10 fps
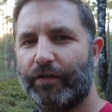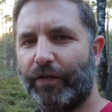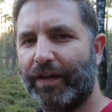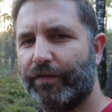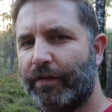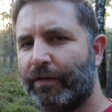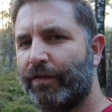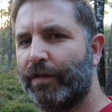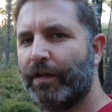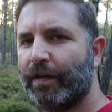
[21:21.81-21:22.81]
So as you can
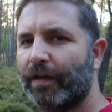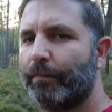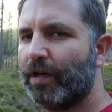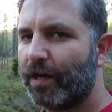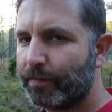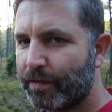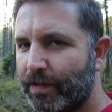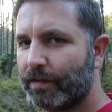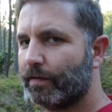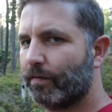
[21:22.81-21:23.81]
see behind
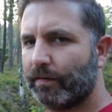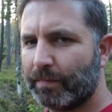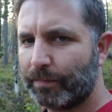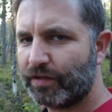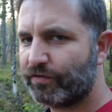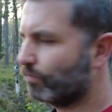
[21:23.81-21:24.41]
me, maybe it's